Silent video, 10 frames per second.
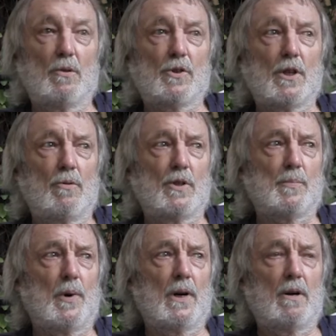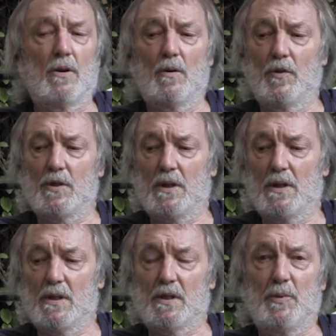he was so inspiring, obviously,
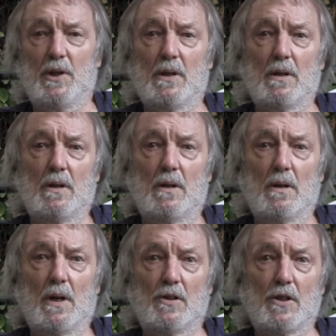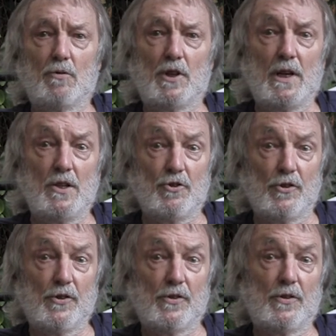as a speaker, and so
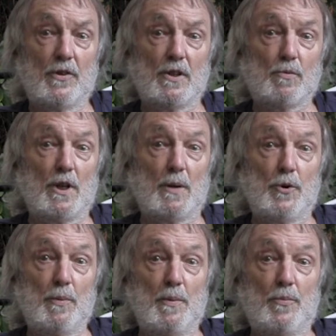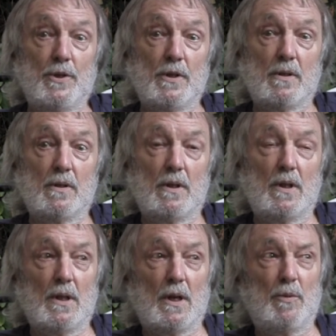dangerous. That's why they put him in prison.
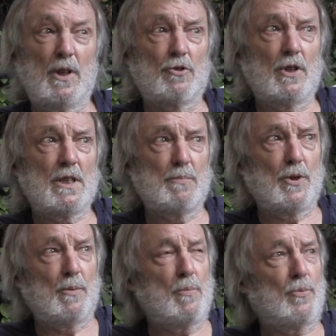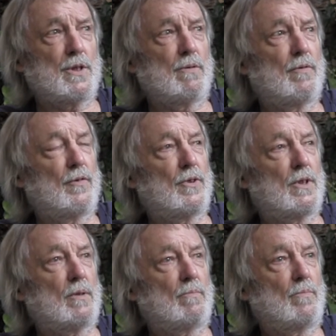I mean, they tried to put him in prison
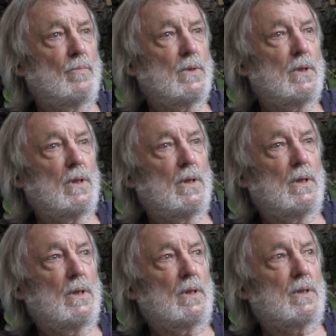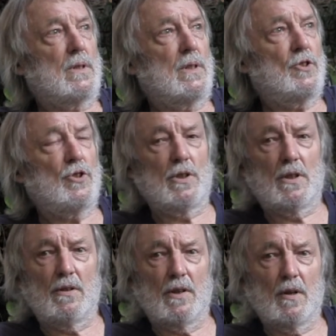for sedition,
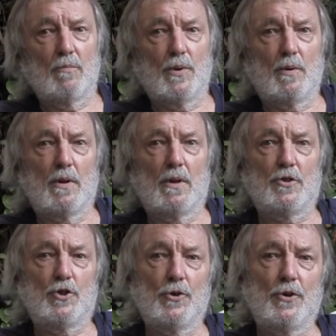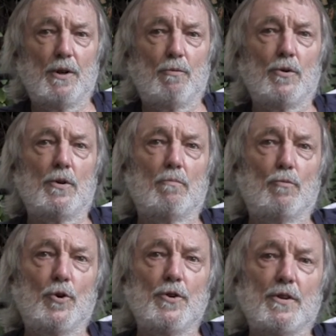I think, but the jury
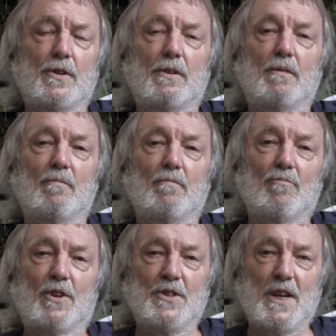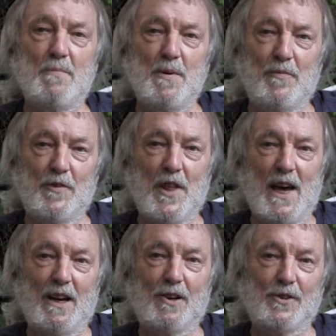wouldn't condemn him for
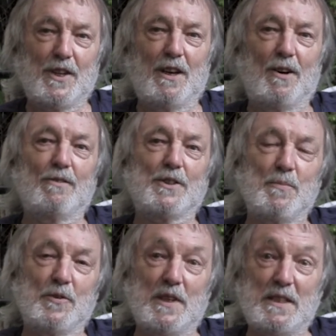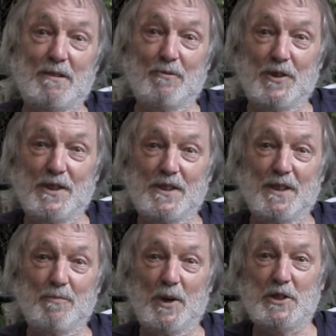that, because they are sympathetic with his
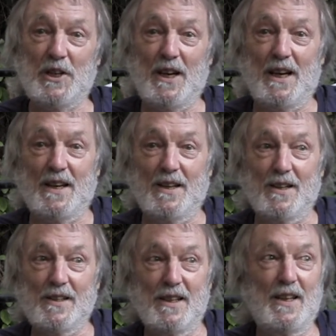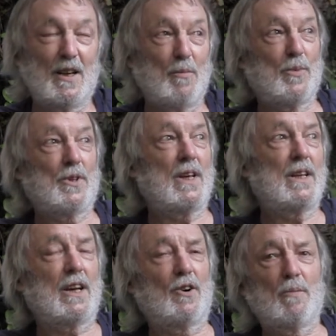political ideas. But then
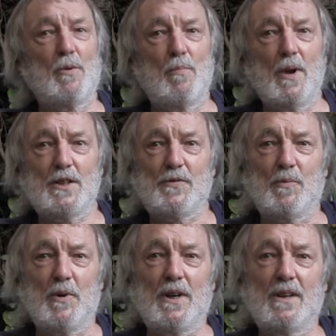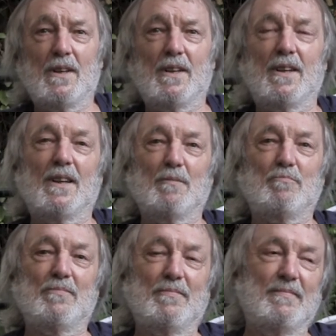they got him on blasphemy, and
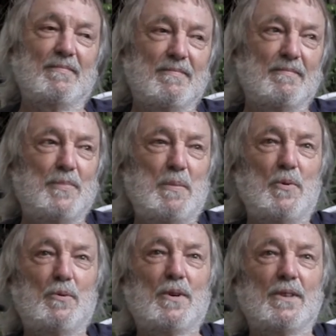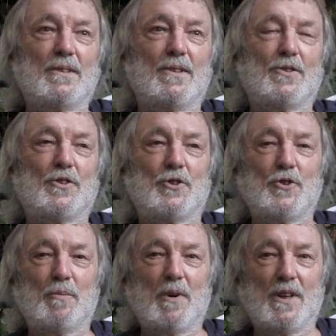people were not so
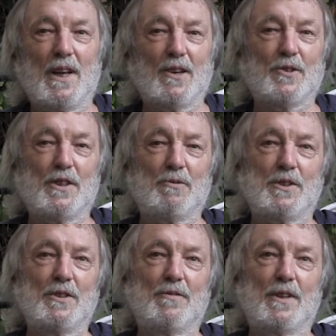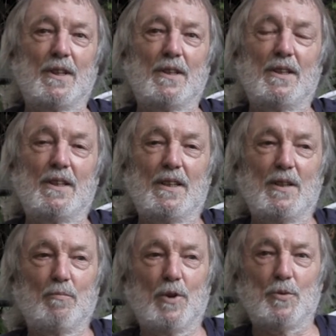sure about that, because they were still very
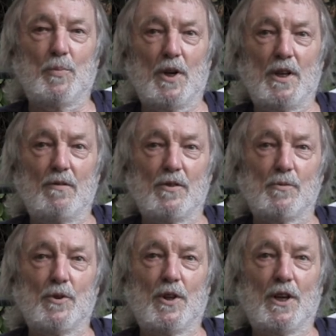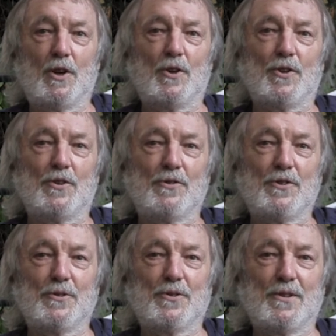much believers, weren't they, in God and
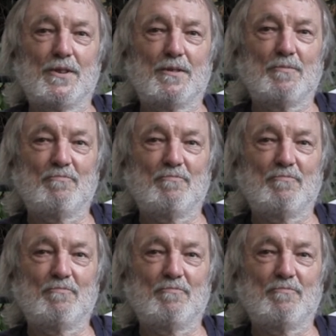so on. So.